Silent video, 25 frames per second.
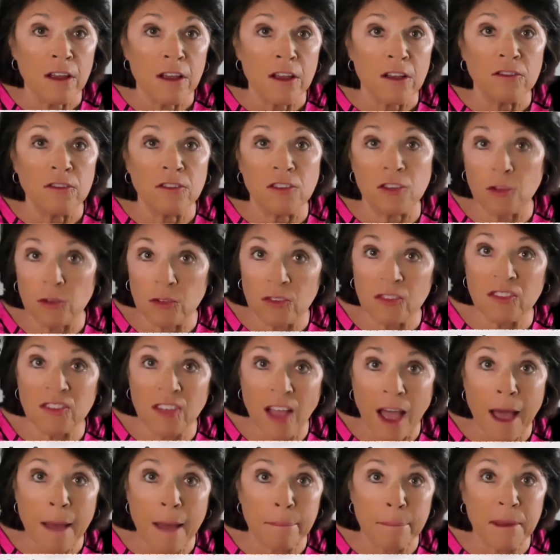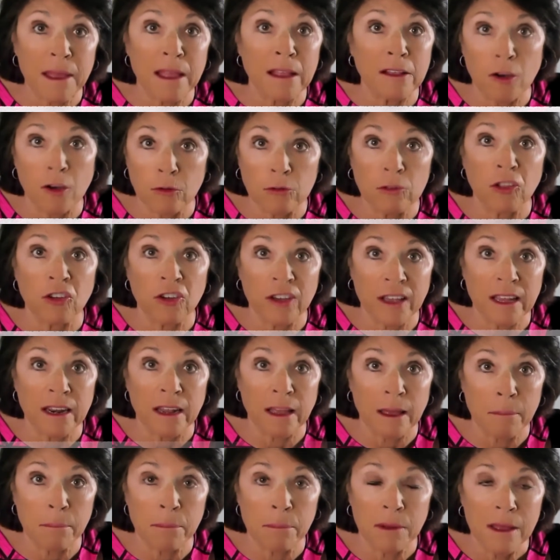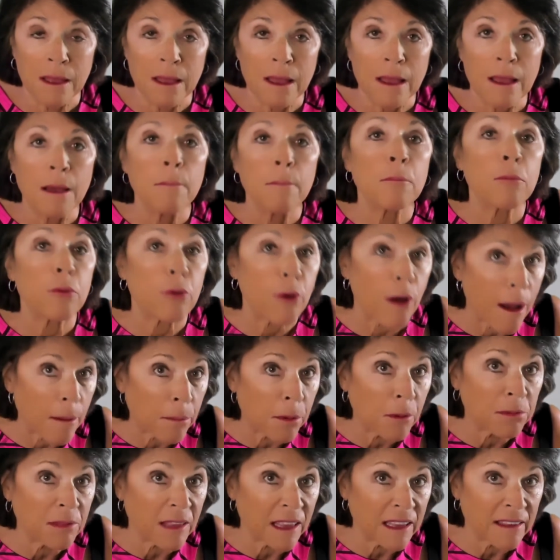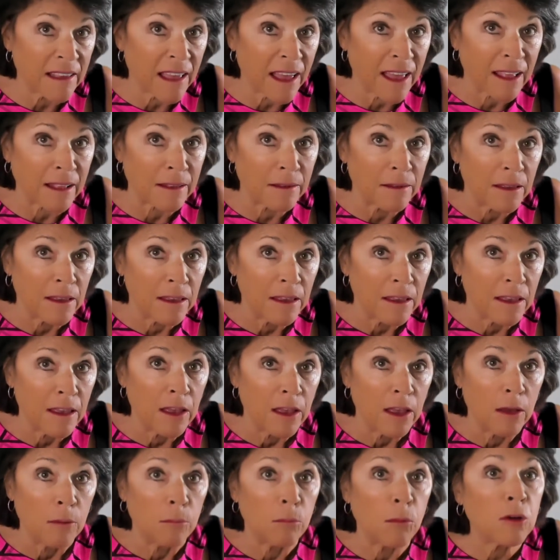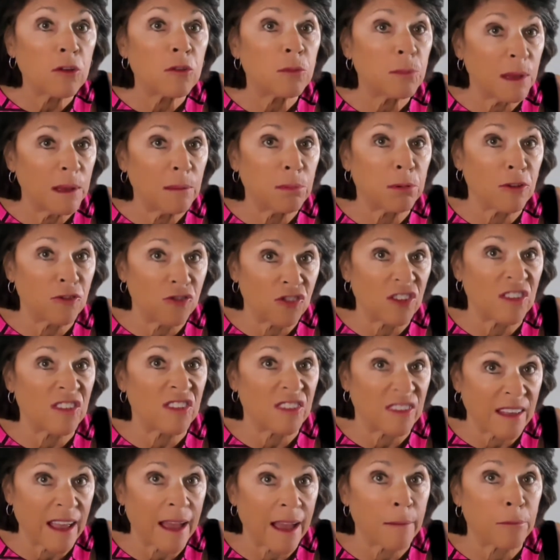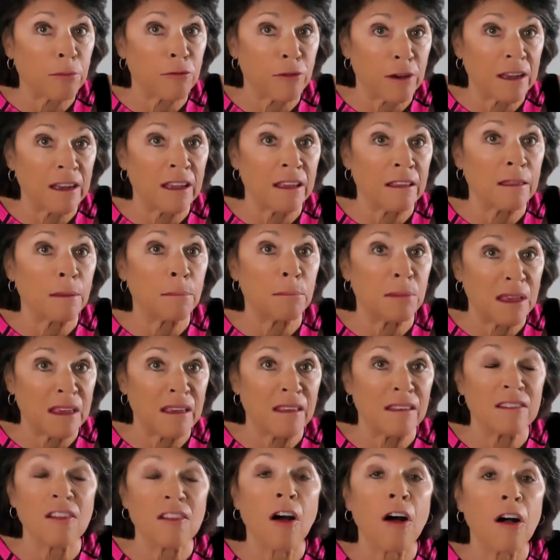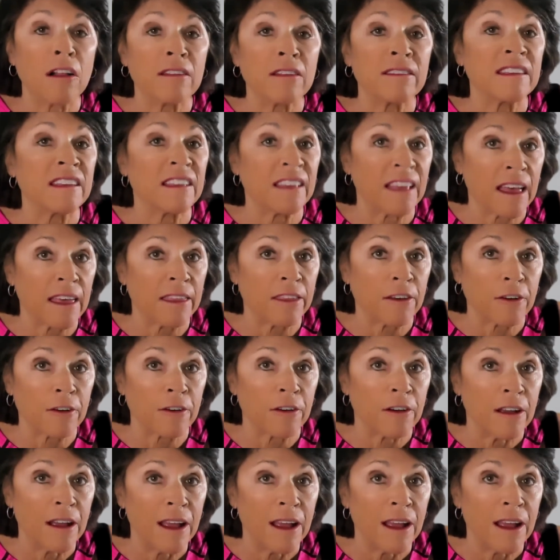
Do you stop and go look it up? Probably not. Most people just stop reading the piece altogether.